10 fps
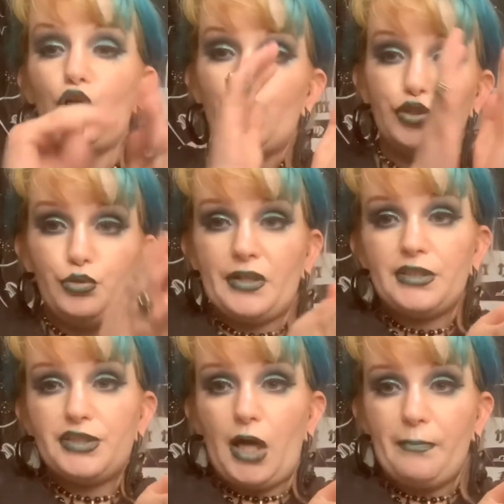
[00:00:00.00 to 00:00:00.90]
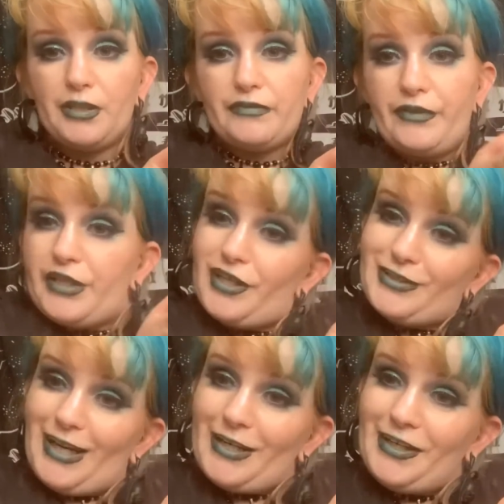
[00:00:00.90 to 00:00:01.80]
you can stop this video
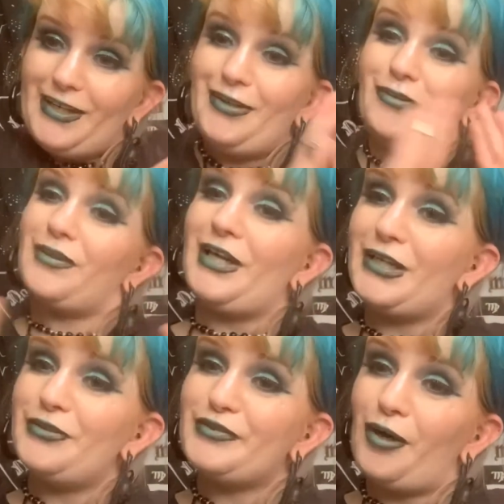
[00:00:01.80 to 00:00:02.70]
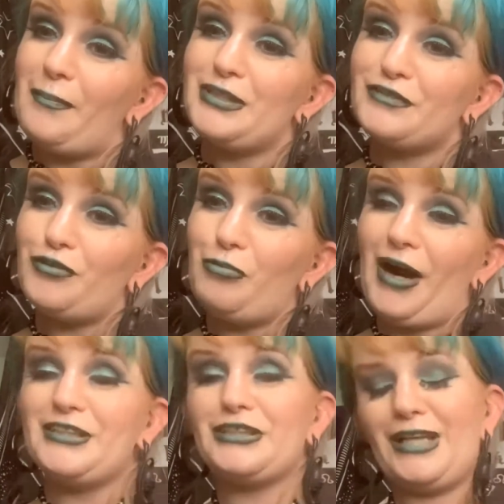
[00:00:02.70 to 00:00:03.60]
right here. Thank you so much for
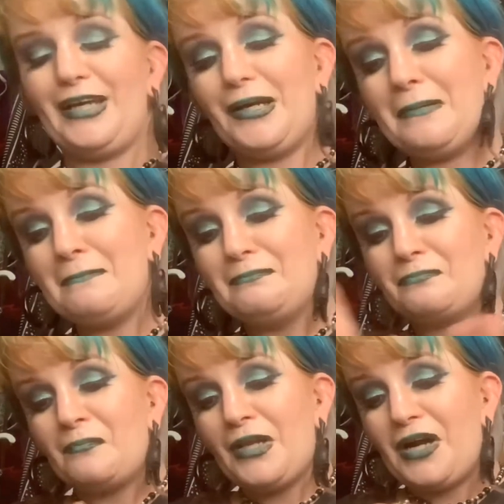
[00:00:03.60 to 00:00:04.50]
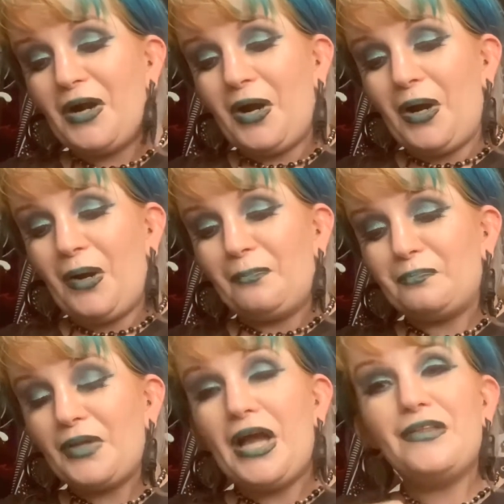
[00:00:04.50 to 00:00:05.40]
watching um,
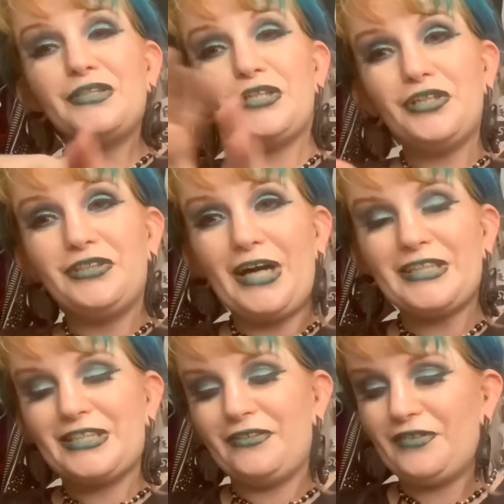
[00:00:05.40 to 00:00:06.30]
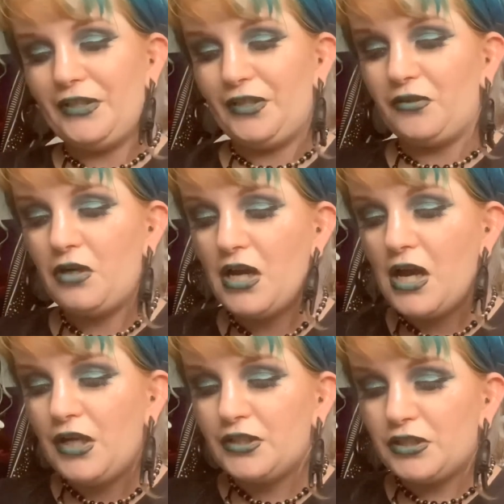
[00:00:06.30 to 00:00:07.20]
and to the rest of you.
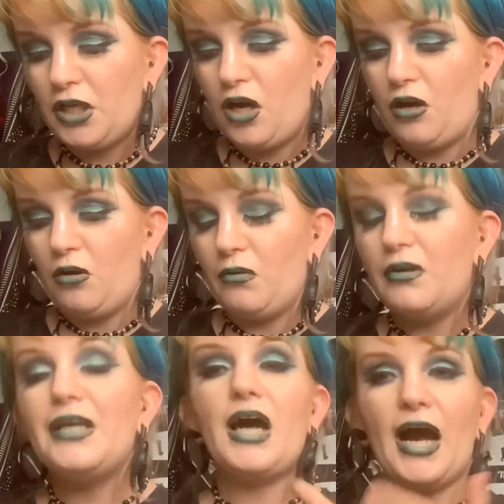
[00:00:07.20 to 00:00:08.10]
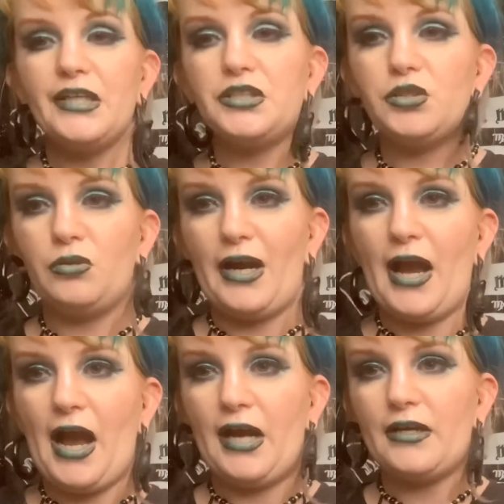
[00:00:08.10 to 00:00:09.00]
So in high school, I
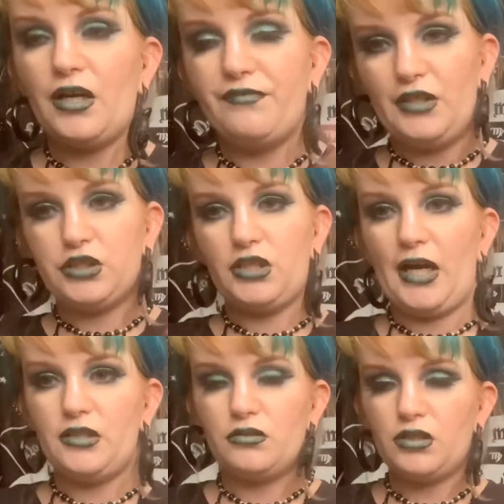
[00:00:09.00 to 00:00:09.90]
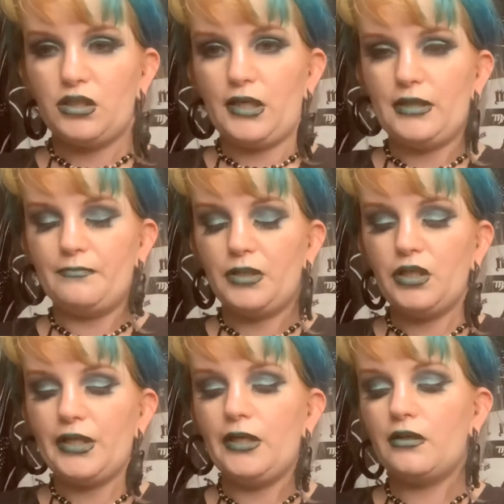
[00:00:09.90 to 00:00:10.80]
had a fishnet uh,
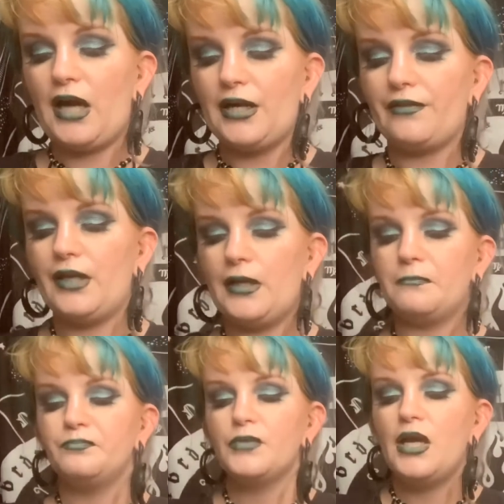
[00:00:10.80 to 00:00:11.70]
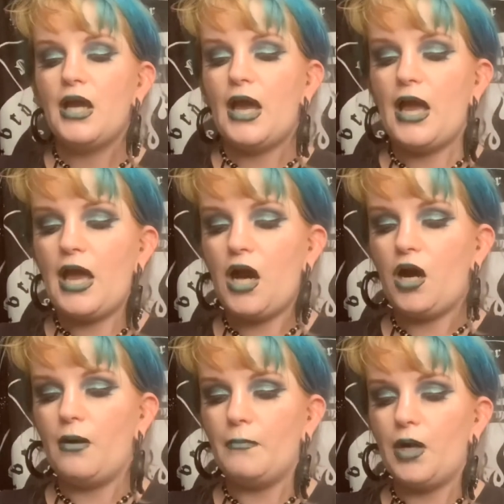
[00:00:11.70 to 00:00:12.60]
hoodie kind of thing,
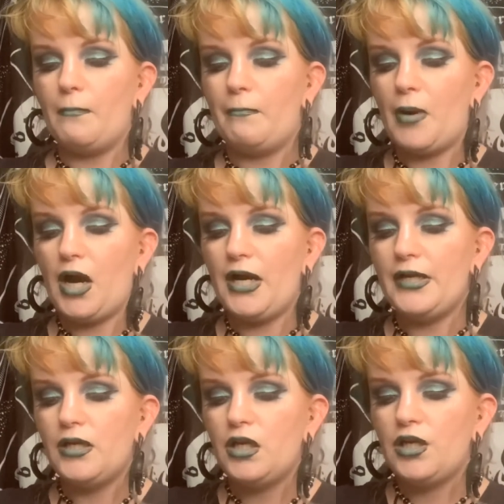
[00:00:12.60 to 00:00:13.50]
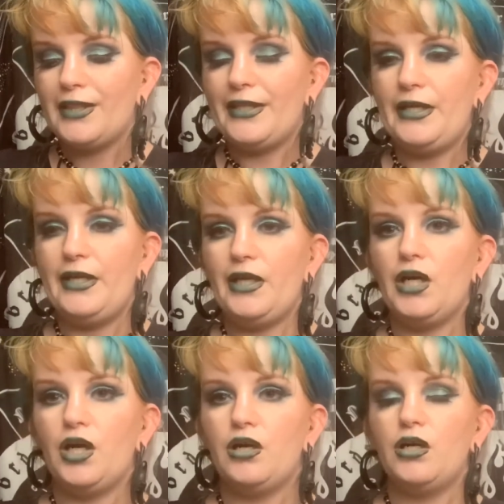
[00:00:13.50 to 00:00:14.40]
um, but the